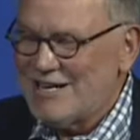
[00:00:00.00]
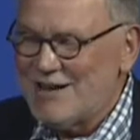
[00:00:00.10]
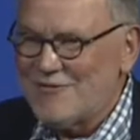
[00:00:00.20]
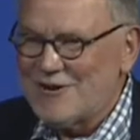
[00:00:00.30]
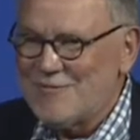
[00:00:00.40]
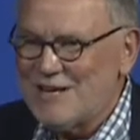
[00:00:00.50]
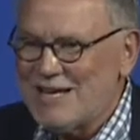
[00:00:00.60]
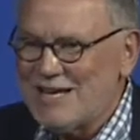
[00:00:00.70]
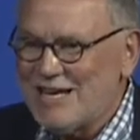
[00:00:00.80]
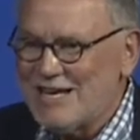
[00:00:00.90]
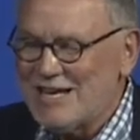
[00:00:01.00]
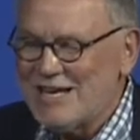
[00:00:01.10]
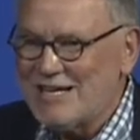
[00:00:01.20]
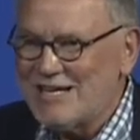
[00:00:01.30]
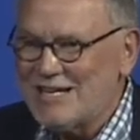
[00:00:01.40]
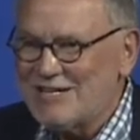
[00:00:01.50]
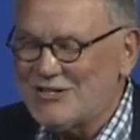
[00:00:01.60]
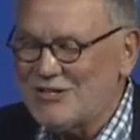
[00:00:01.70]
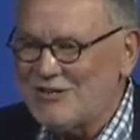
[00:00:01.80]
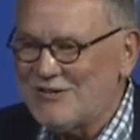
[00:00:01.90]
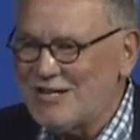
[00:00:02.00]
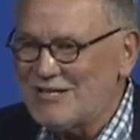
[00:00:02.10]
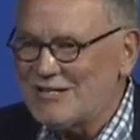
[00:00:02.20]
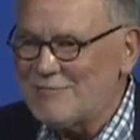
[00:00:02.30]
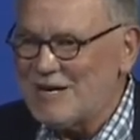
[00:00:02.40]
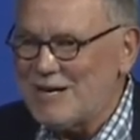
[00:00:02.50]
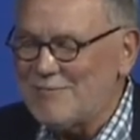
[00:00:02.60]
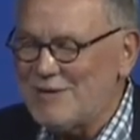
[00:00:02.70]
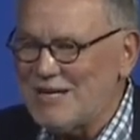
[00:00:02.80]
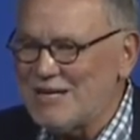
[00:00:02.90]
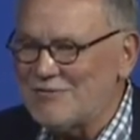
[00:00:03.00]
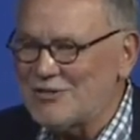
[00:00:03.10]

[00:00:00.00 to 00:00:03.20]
Not very many. And so it's about being of